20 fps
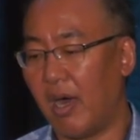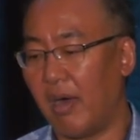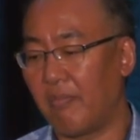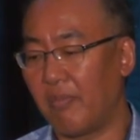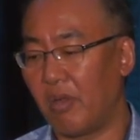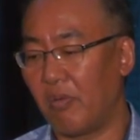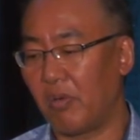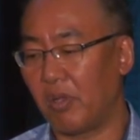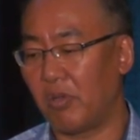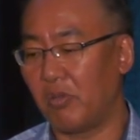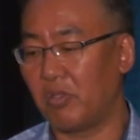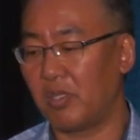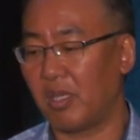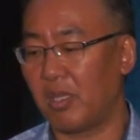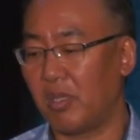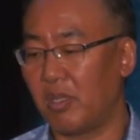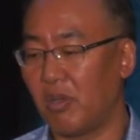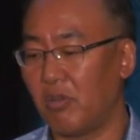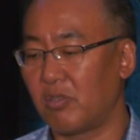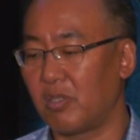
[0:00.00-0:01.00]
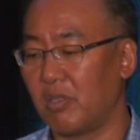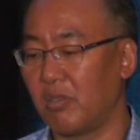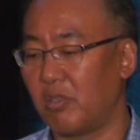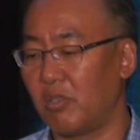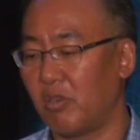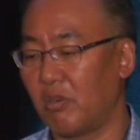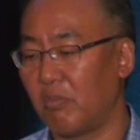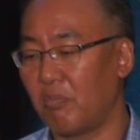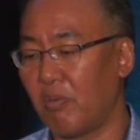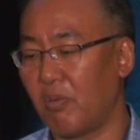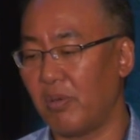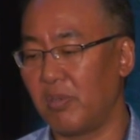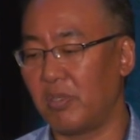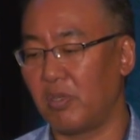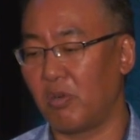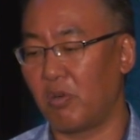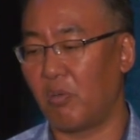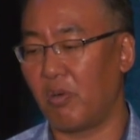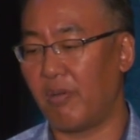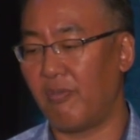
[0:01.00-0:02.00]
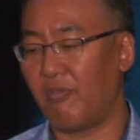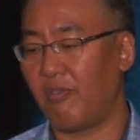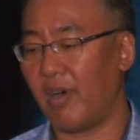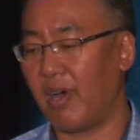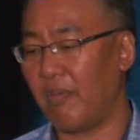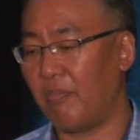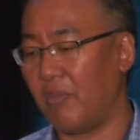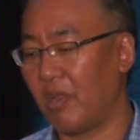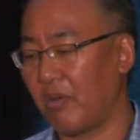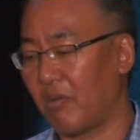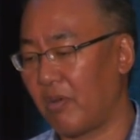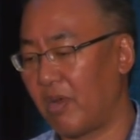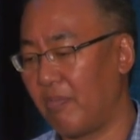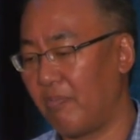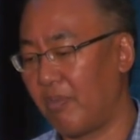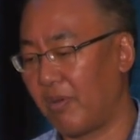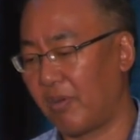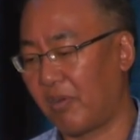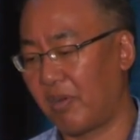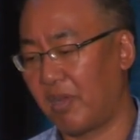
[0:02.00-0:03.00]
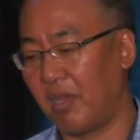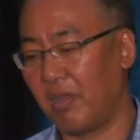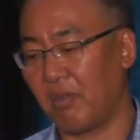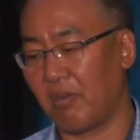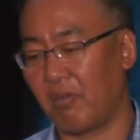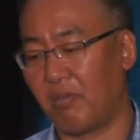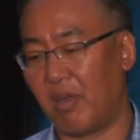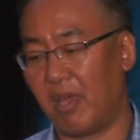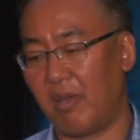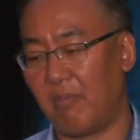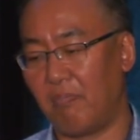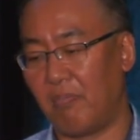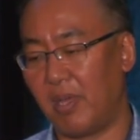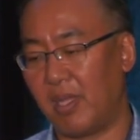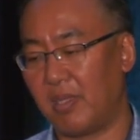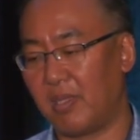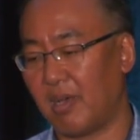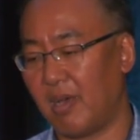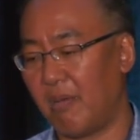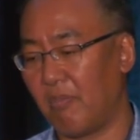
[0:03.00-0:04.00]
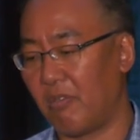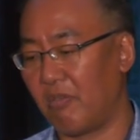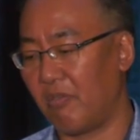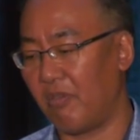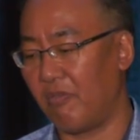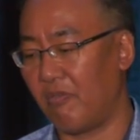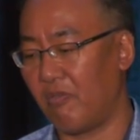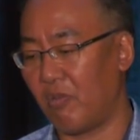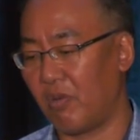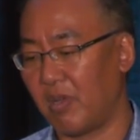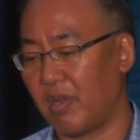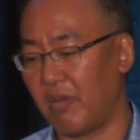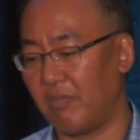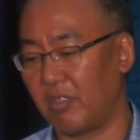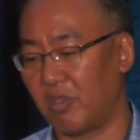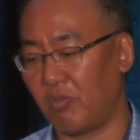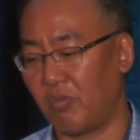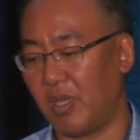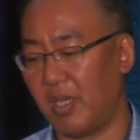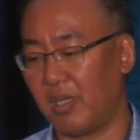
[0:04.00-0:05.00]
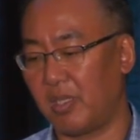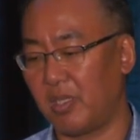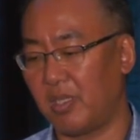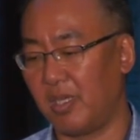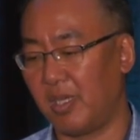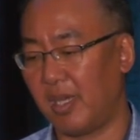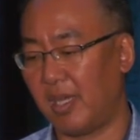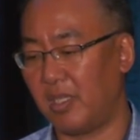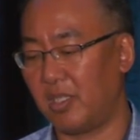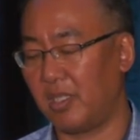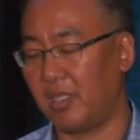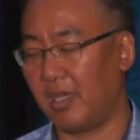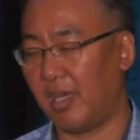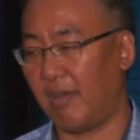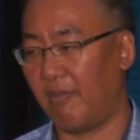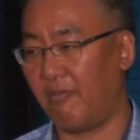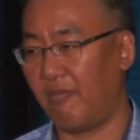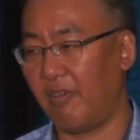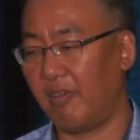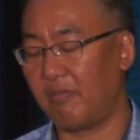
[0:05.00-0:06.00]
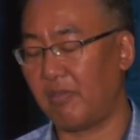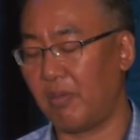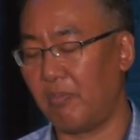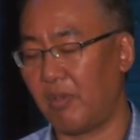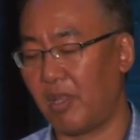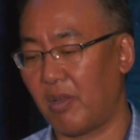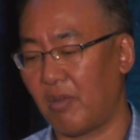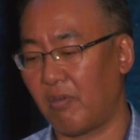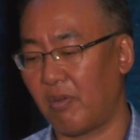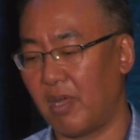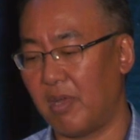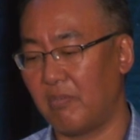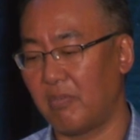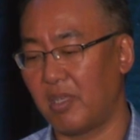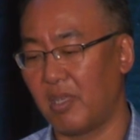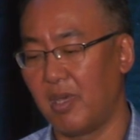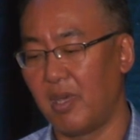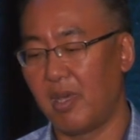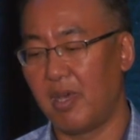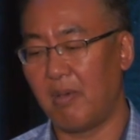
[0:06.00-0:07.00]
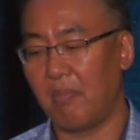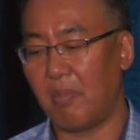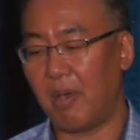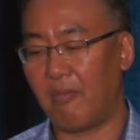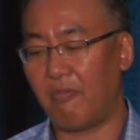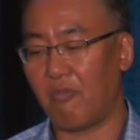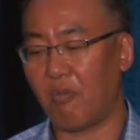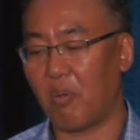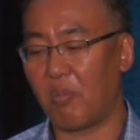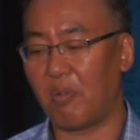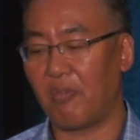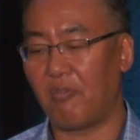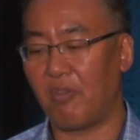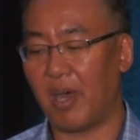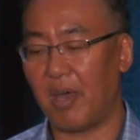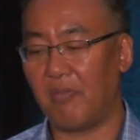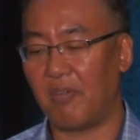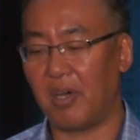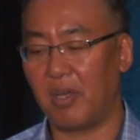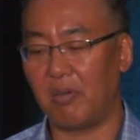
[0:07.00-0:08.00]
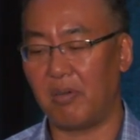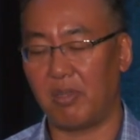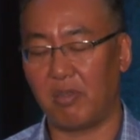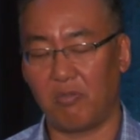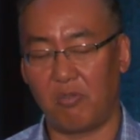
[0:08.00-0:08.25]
They were using a dose of 0.015 milligram per kilogram, bedtime 3 or 4 times a week, DHEA 50 milligrams, metformin 500.